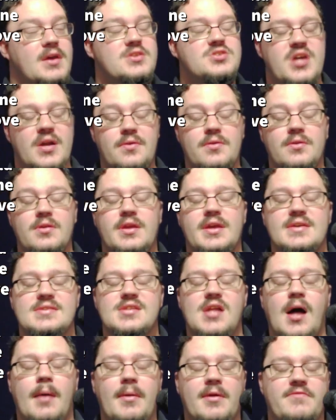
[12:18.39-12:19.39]
Generally,
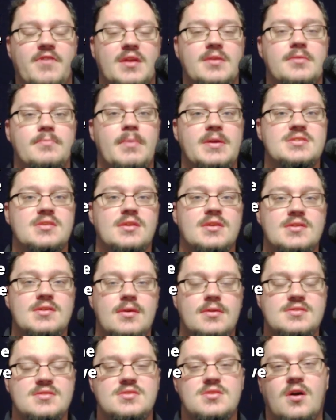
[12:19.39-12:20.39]
Islamic
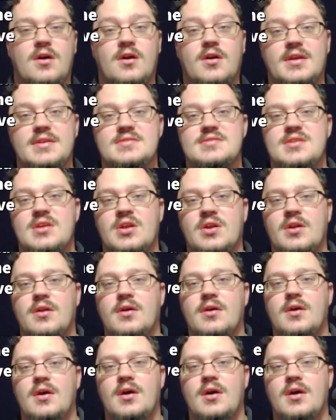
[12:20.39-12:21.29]
fundamentalists are considered